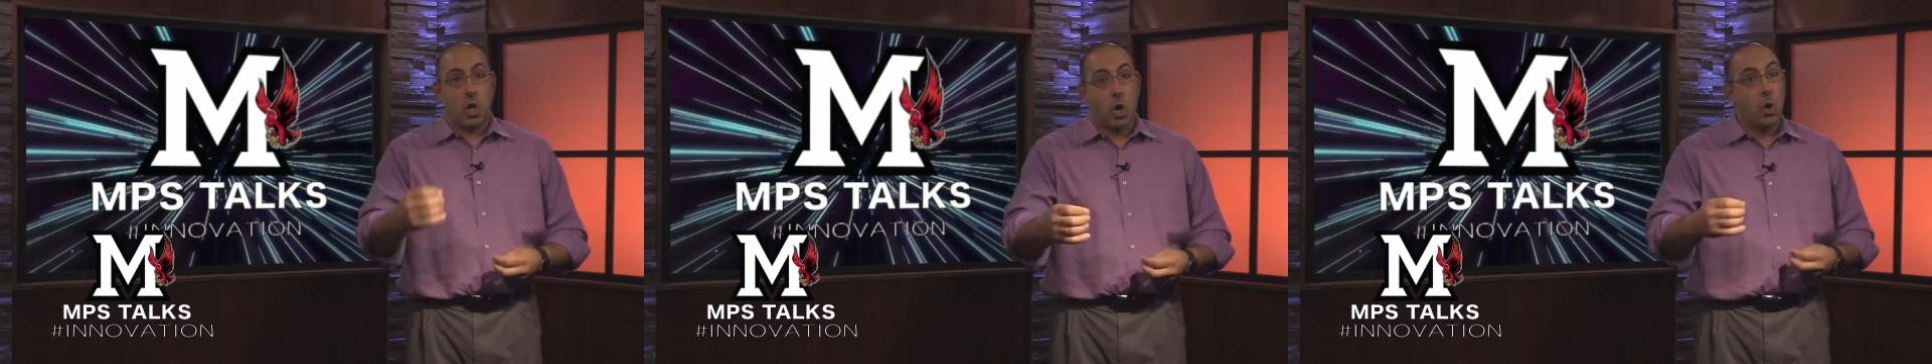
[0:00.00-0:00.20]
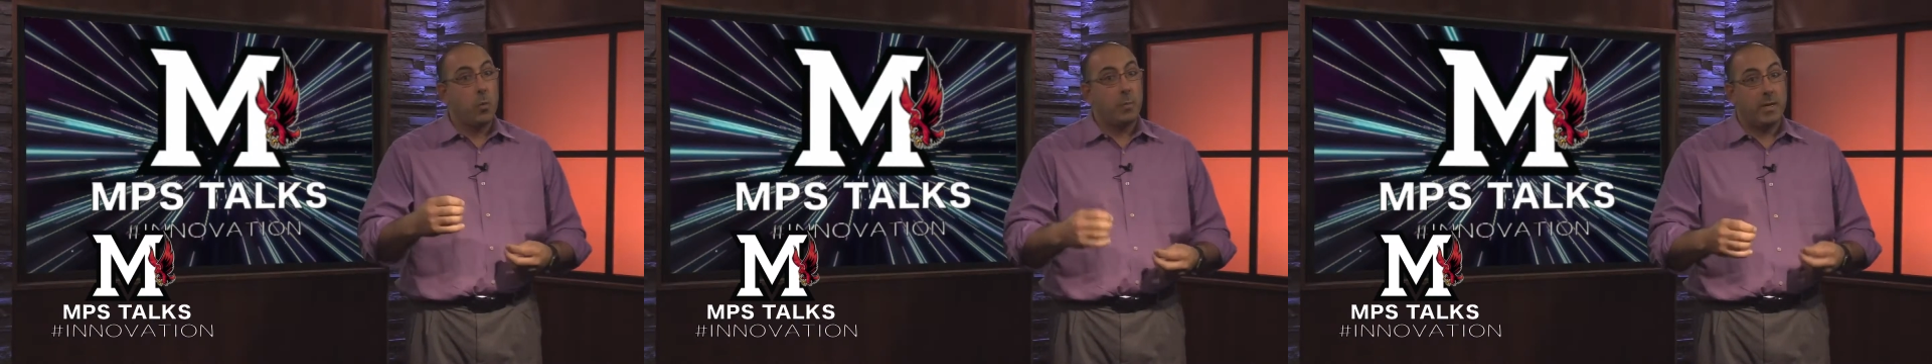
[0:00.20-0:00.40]

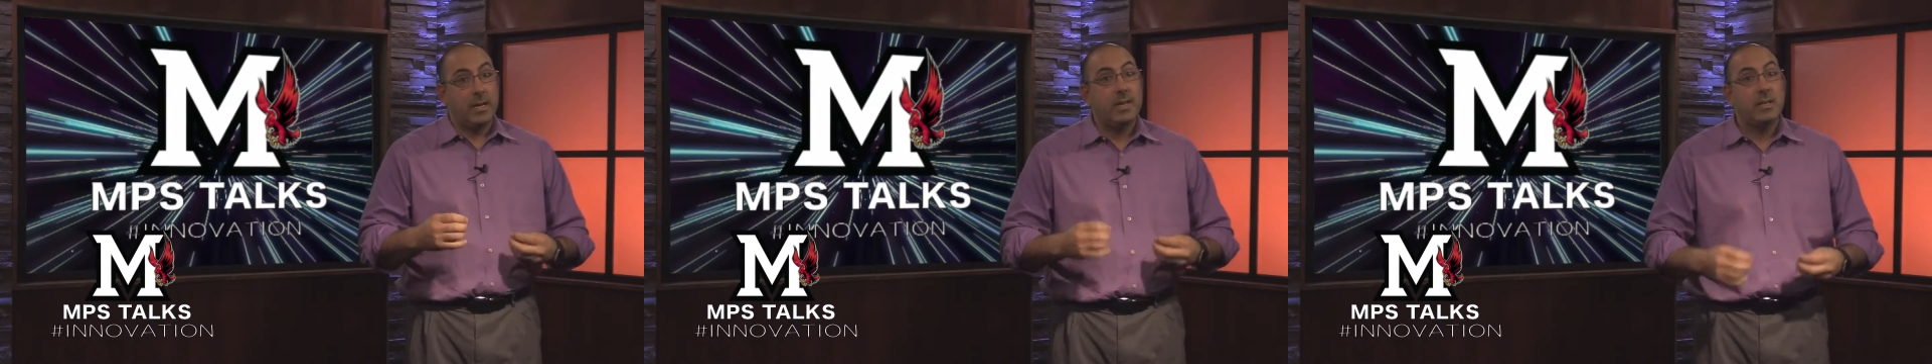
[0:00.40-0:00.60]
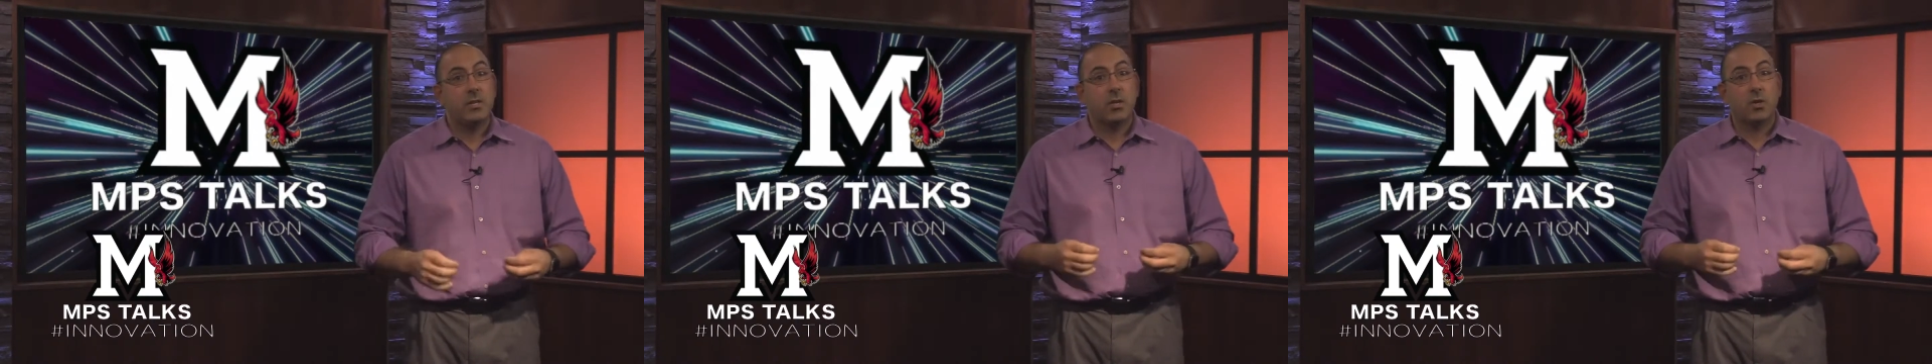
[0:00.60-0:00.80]
hope
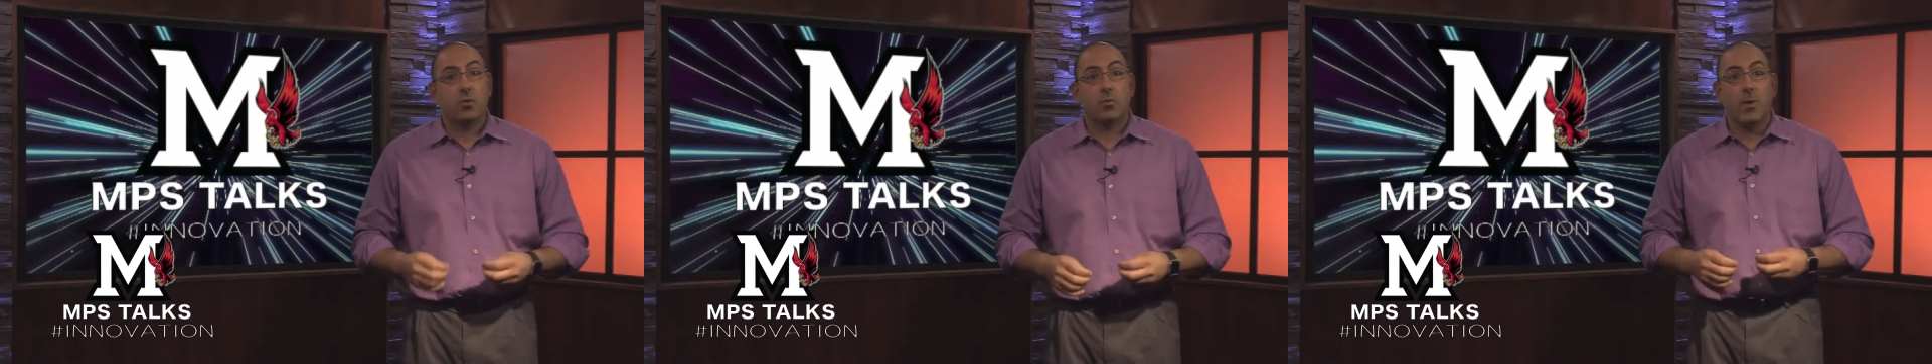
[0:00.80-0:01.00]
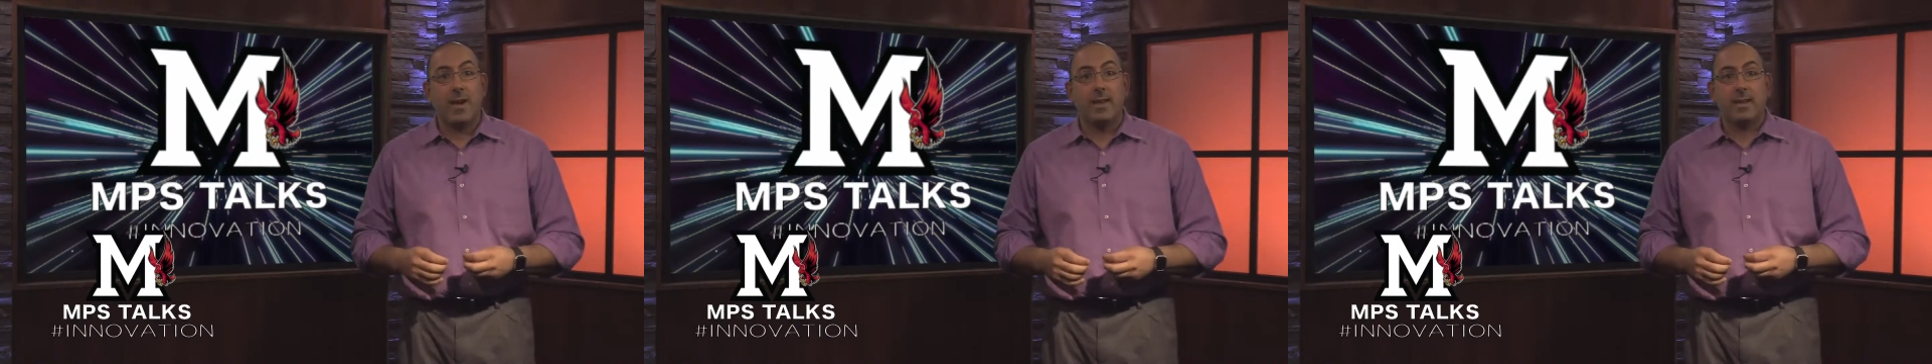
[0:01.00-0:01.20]
into
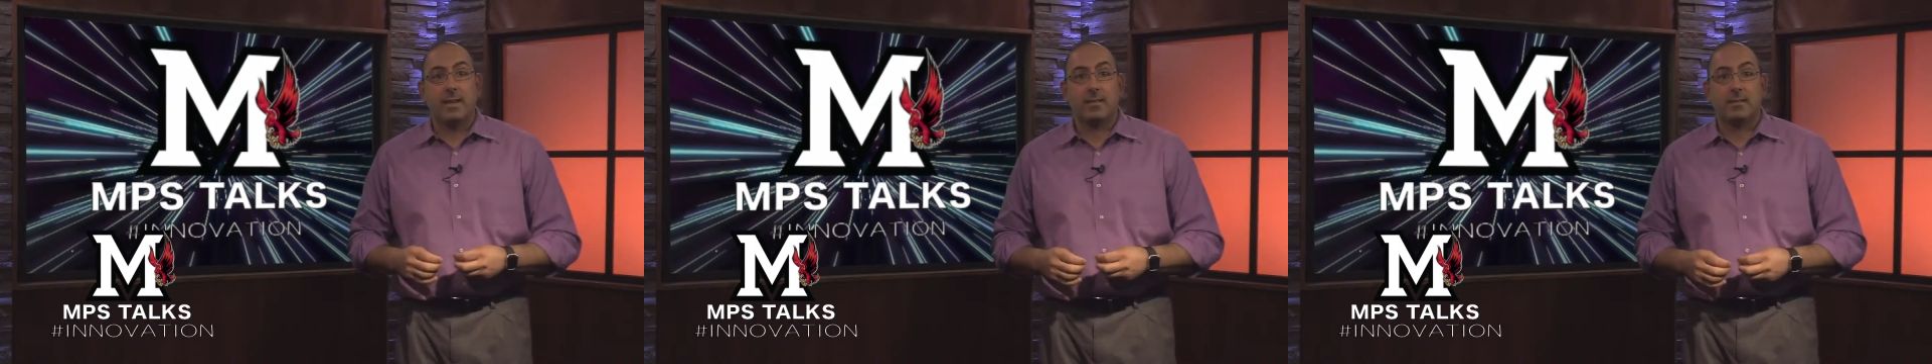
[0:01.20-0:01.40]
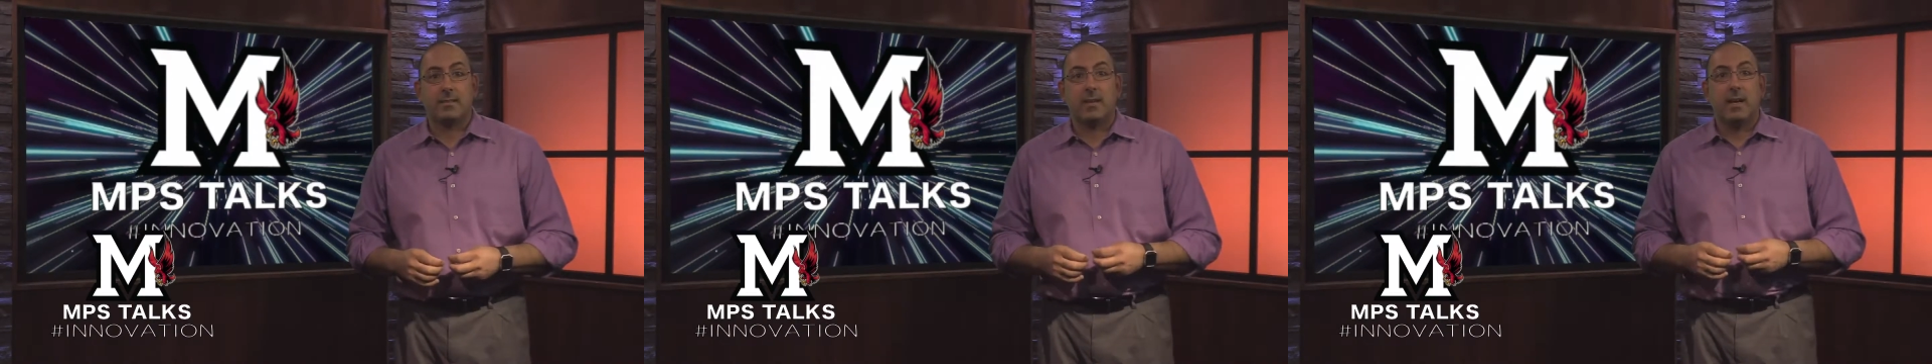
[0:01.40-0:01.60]

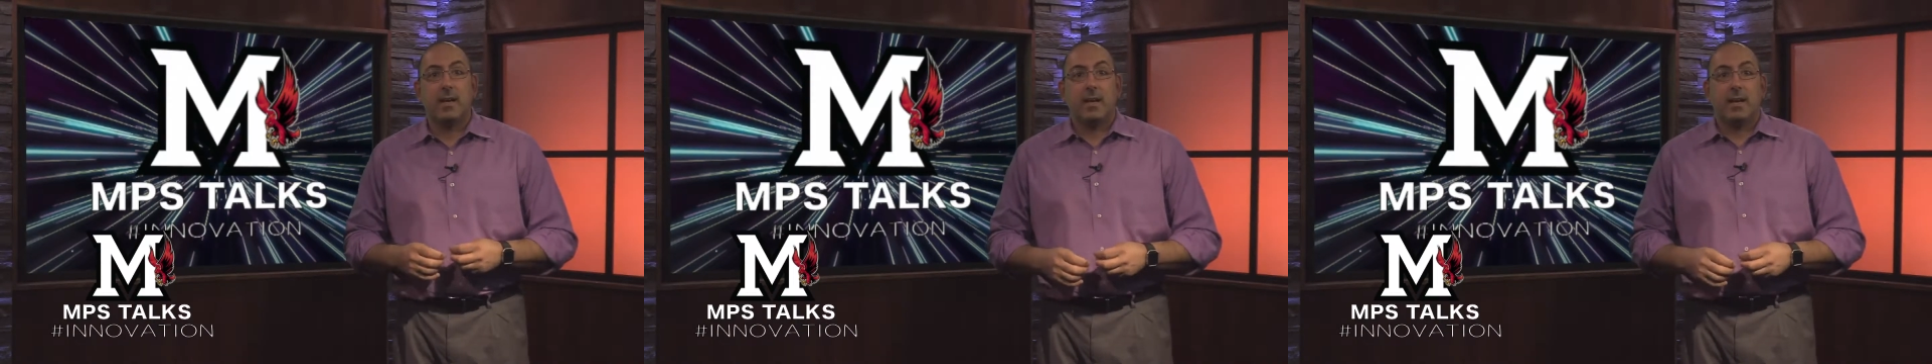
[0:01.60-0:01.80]
greatness.